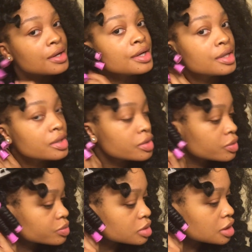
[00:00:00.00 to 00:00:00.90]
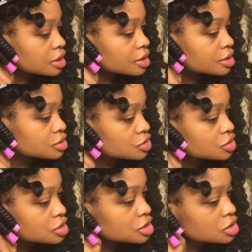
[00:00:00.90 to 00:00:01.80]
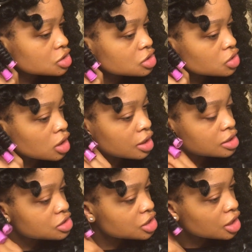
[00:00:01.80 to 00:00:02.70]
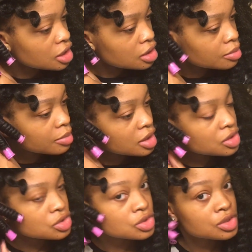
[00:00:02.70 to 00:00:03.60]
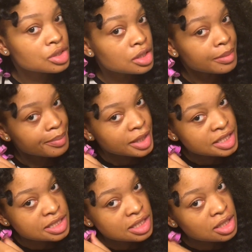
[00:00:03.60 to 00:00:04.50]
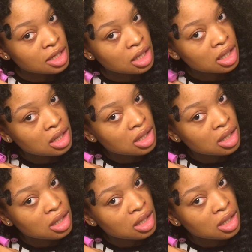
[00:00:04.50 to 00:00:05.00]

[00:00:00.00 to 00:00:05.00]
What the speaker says: All right, and you just try to check and make sure you didn't miss any.